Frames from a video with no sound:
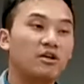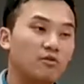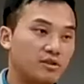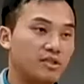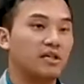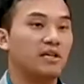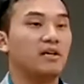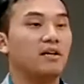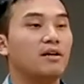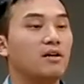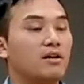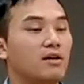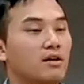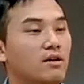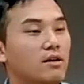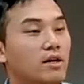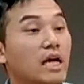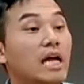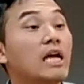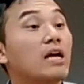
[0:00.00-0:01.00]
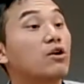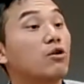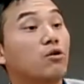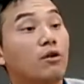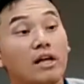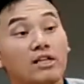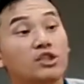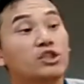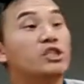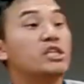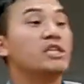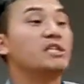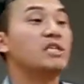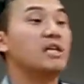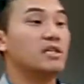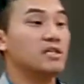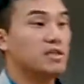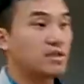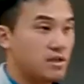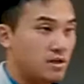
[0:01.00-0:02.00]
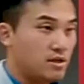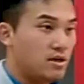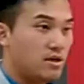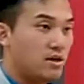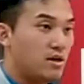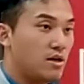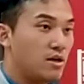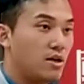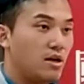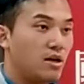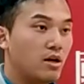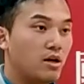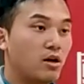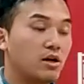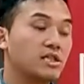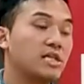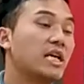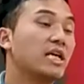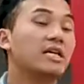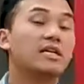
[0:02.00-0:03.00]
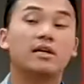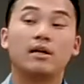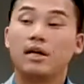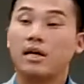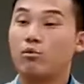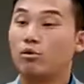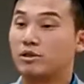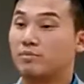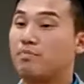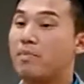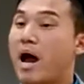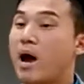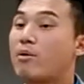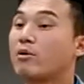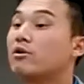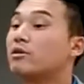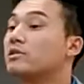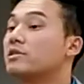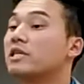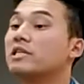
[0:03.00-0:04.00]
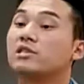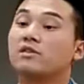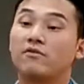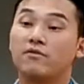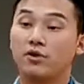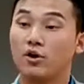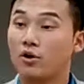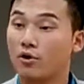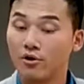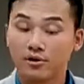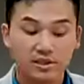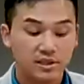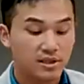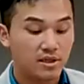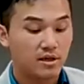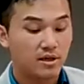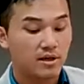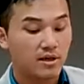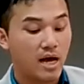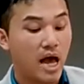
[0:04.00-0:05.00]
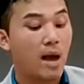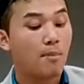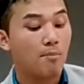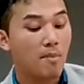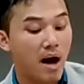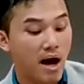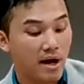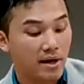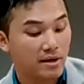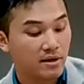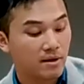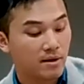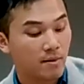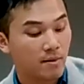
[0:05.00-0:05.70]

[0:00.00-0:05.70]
guilty, including Jesus, because he was bearing the sins of yours and mine.